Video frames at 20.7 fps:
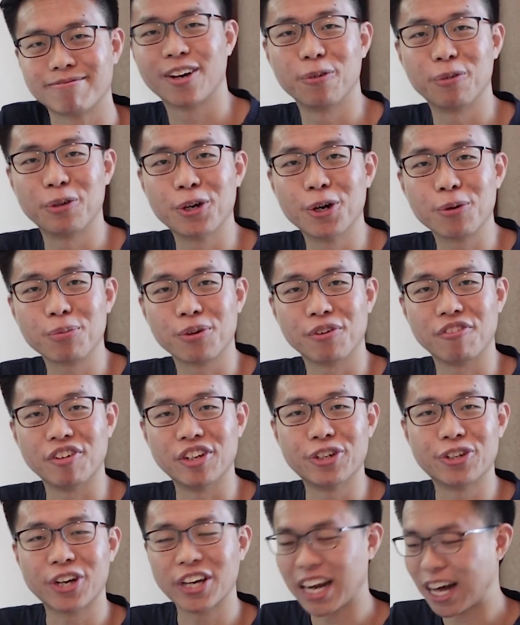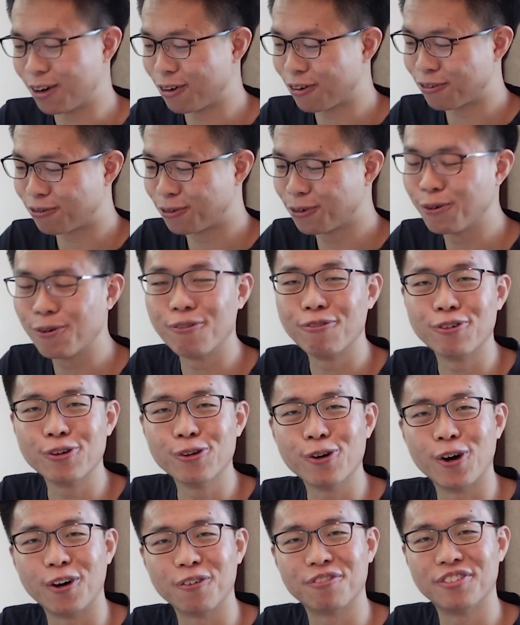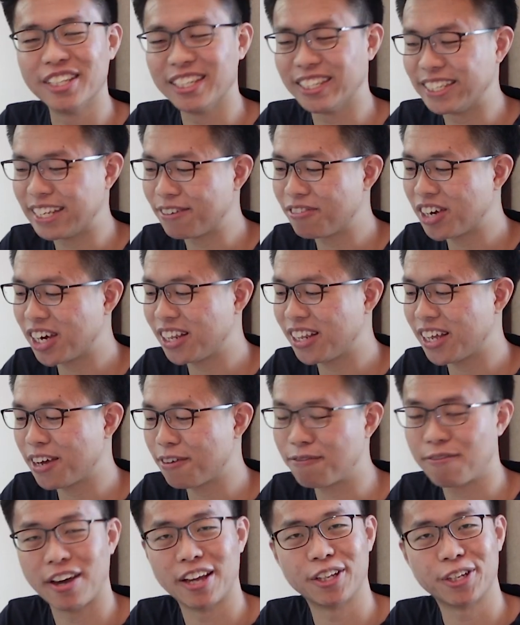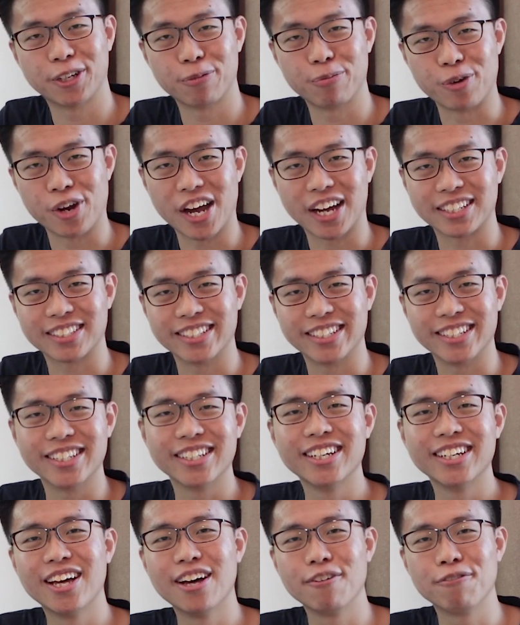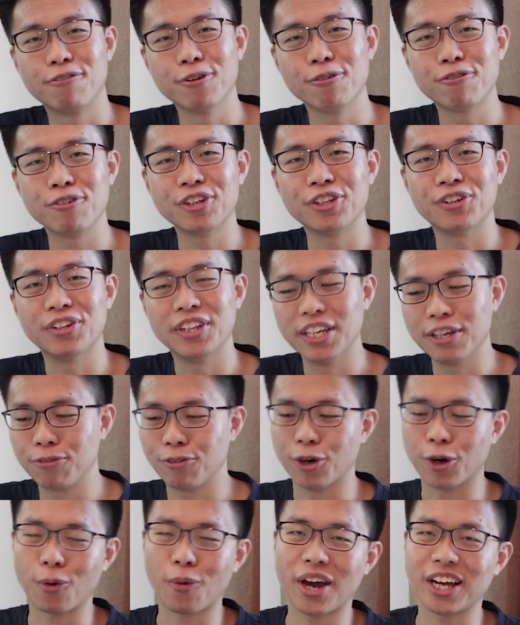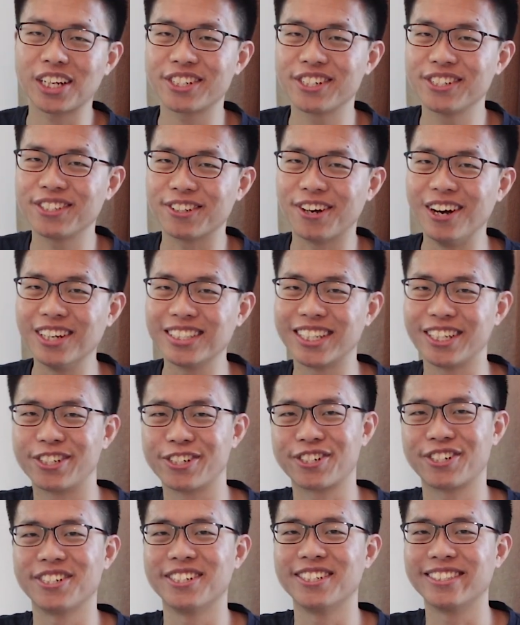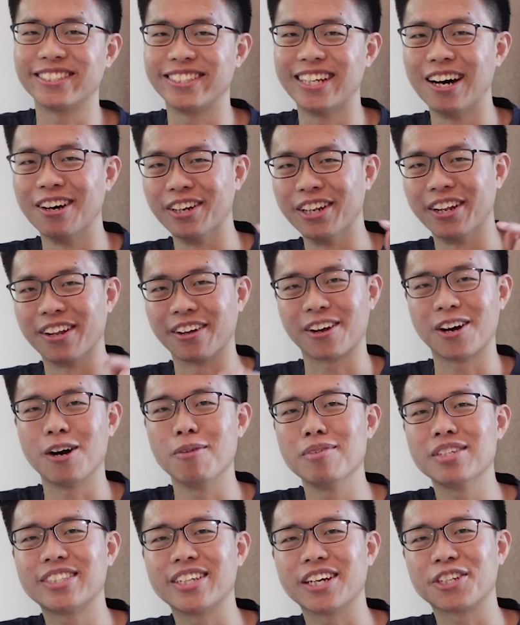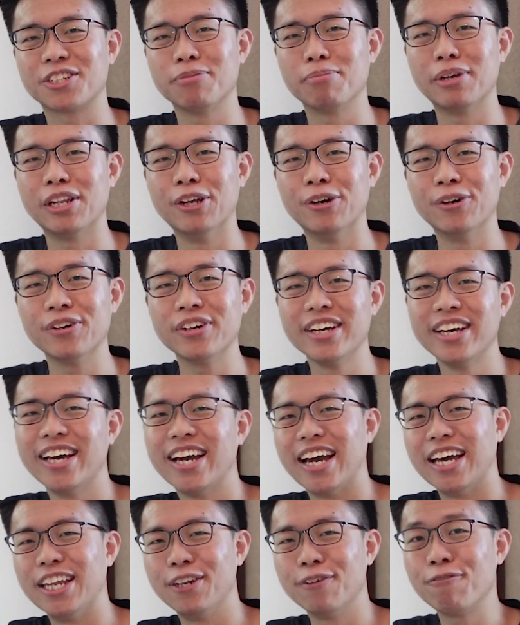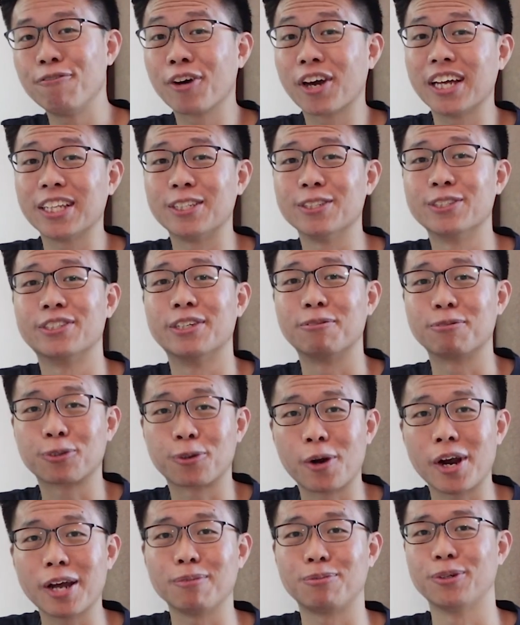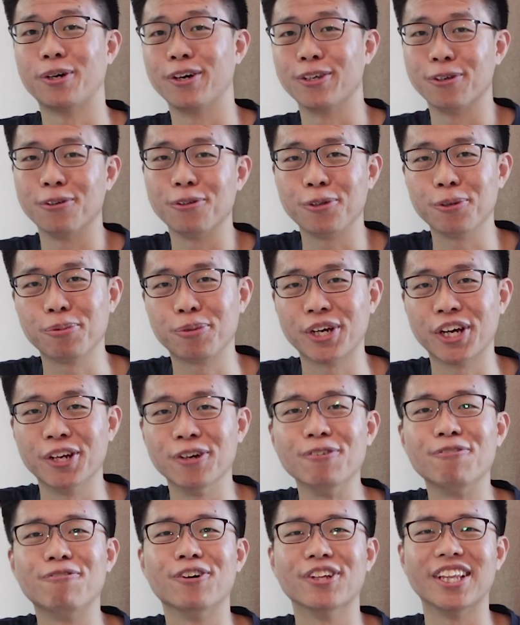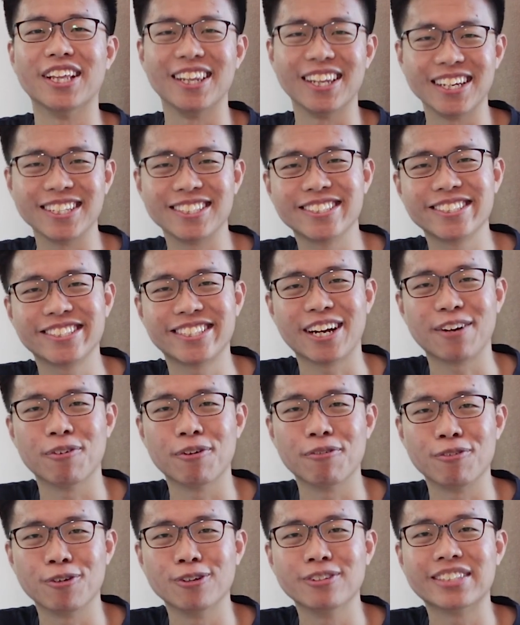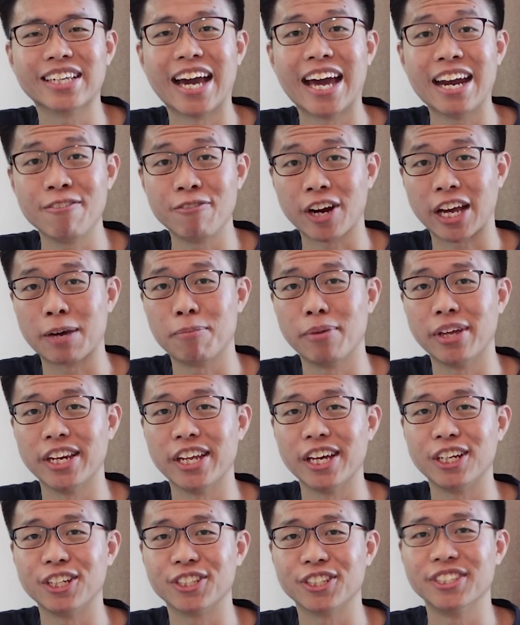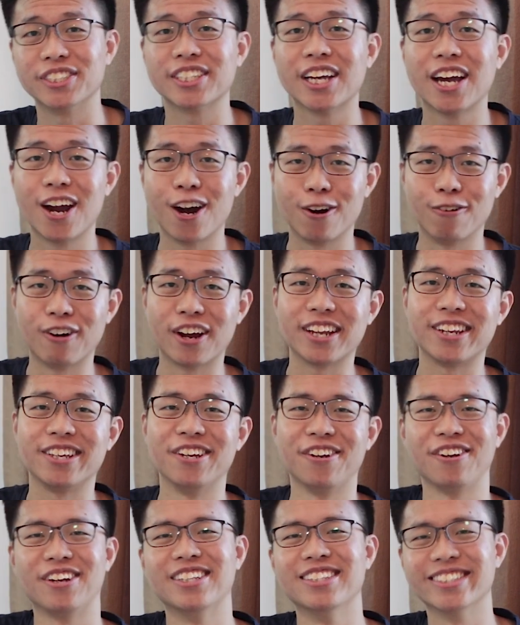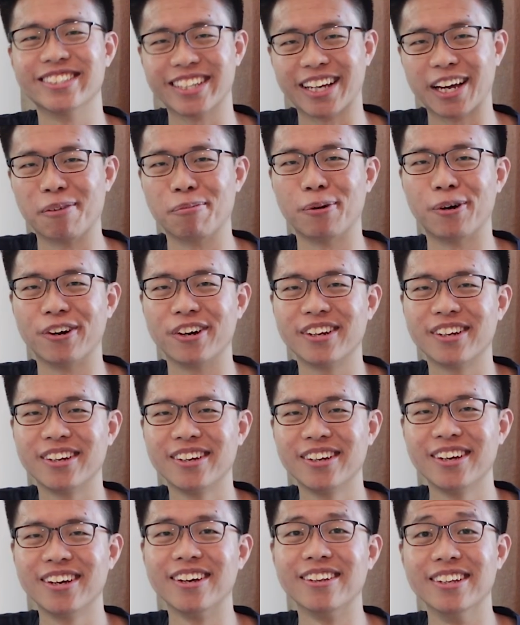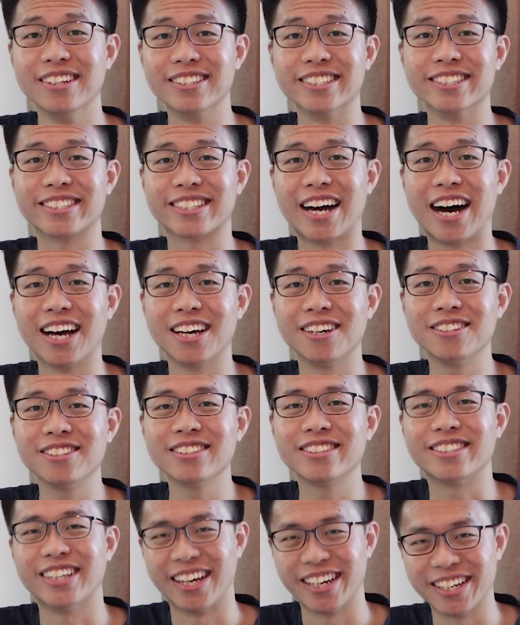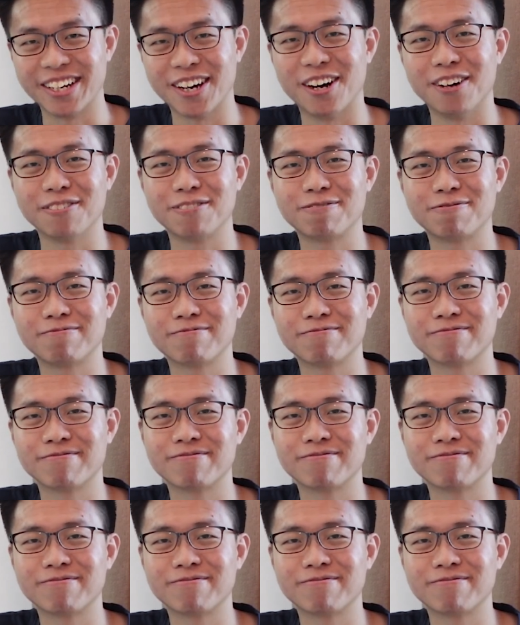We hope you've enjoyed our full review of the Devialet Phantom Reactor. Feel free to leave your questions or suggestions down in the comment section below, and don't forget to subscribe to our YouTube channel for the latest tech reviews and recommendations right here in Singapore. This is Kyle, signing off.